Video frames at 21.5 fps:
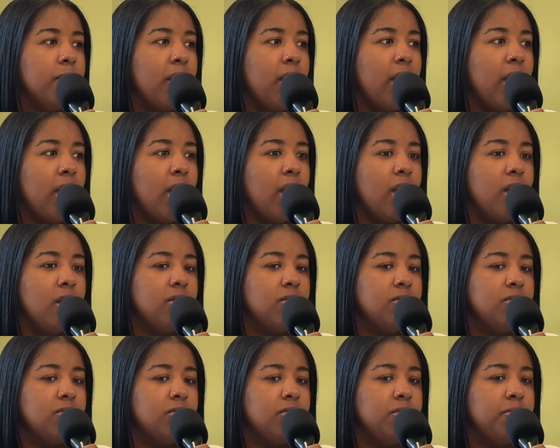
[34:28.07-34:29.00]

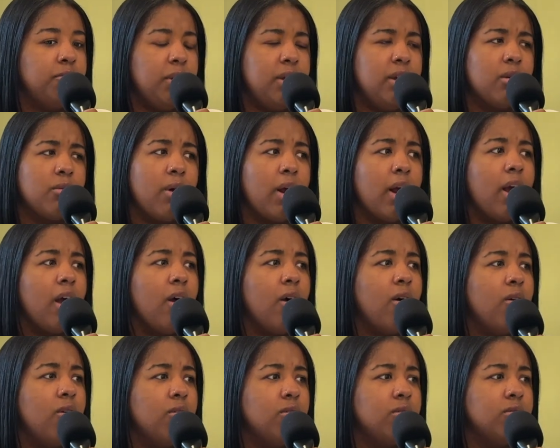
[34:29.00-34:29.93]
and be
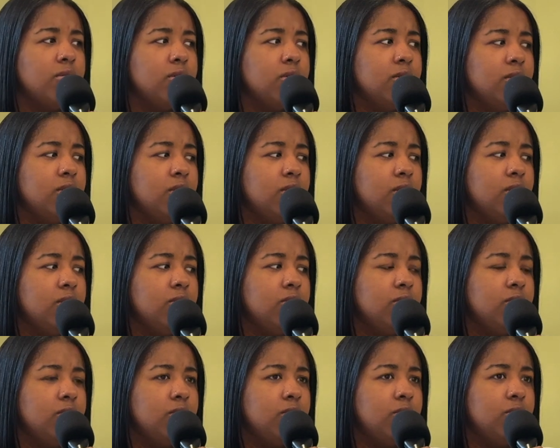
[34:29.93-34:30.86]
around,
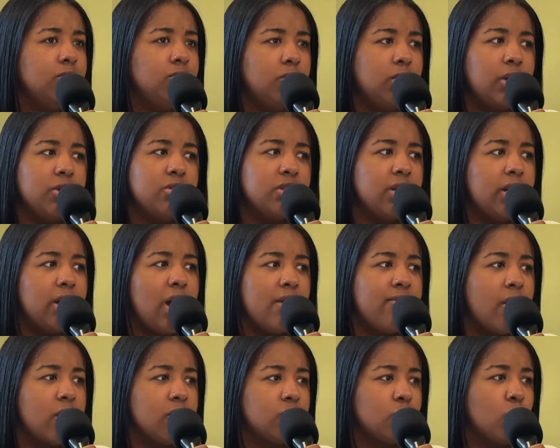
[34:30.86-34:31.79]
like you said,
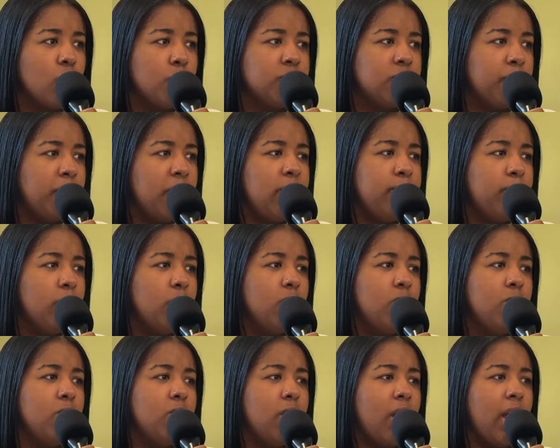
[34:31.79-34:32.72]
diverse groups of
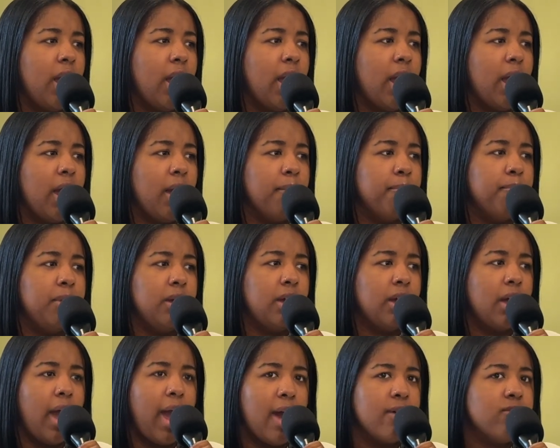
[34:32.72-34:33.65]
people, and
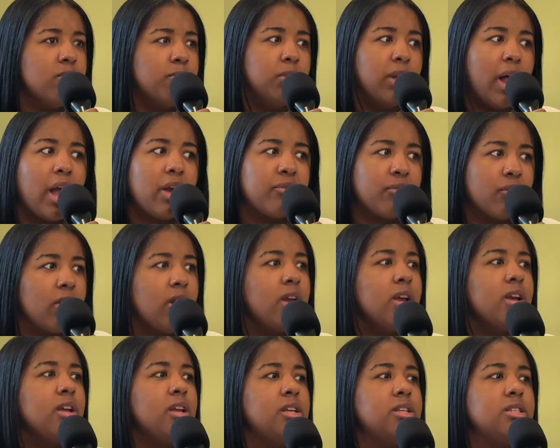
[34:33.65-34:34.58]
having black
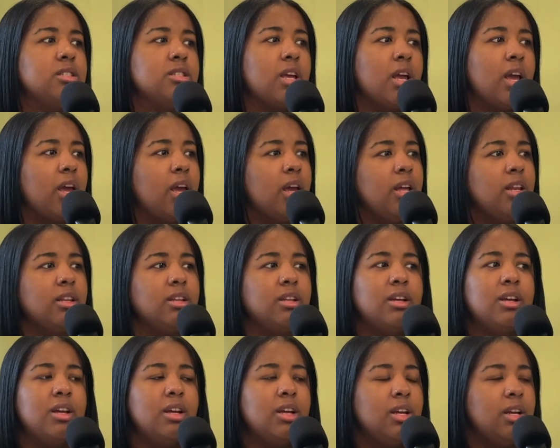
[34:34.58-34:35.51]
friends,
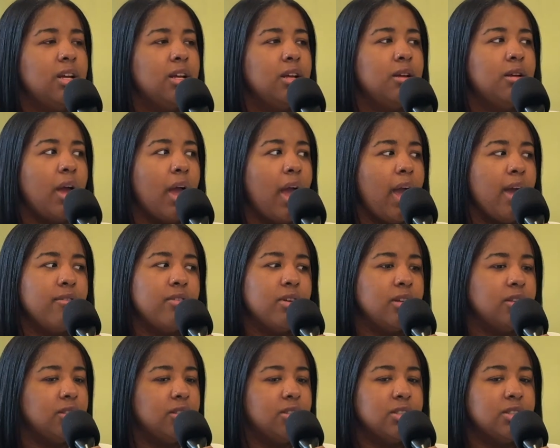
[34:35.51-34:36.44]
and
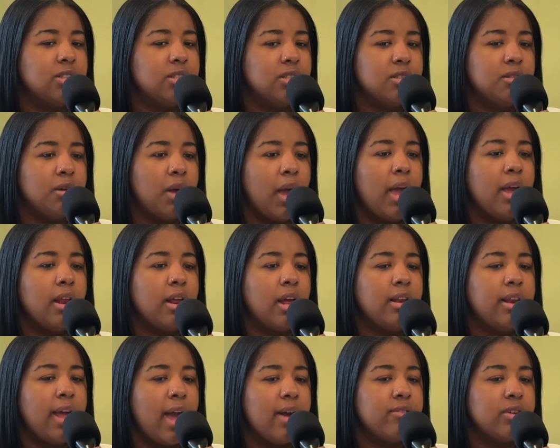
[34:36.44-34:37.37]
having
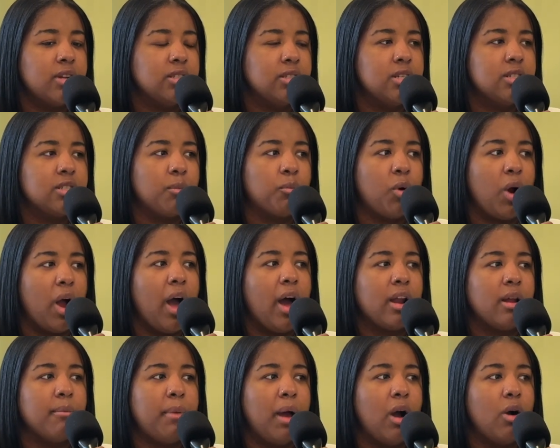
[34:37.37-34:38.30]
having a sense of
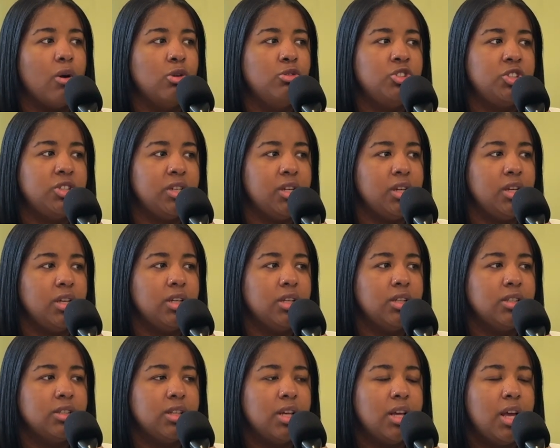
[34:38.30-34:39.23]
pride about who she
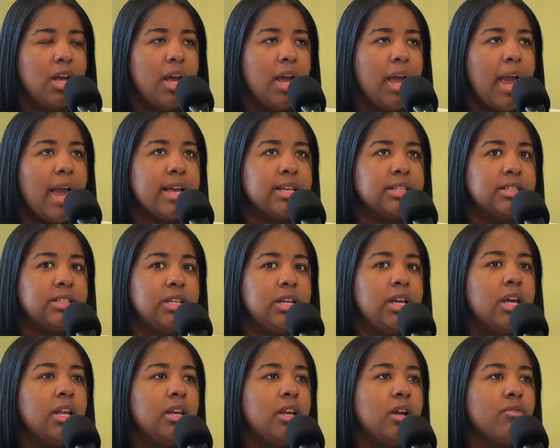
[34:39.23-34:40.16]
is, and
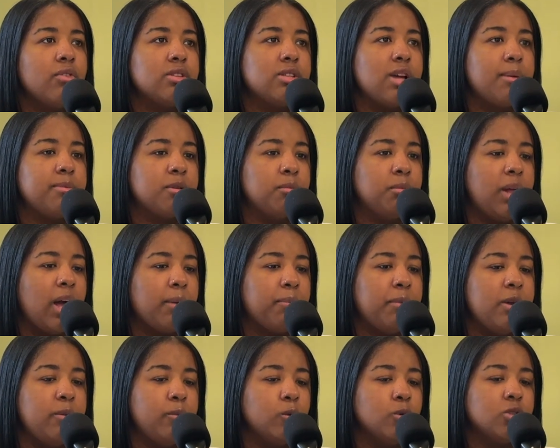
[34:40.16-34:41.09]
seeing different types of black
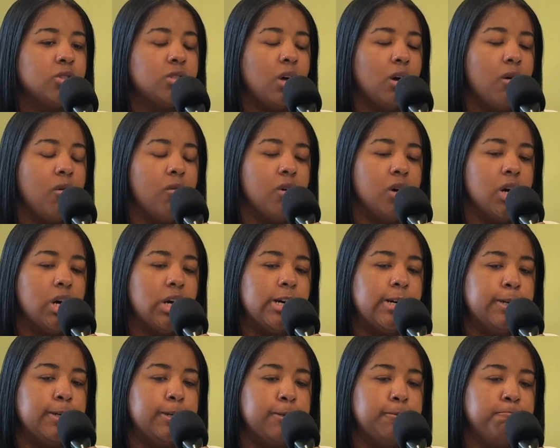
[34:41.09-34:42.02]
people.
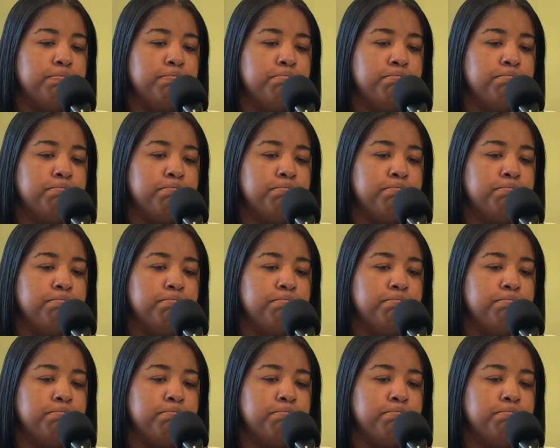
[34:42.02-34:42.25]
So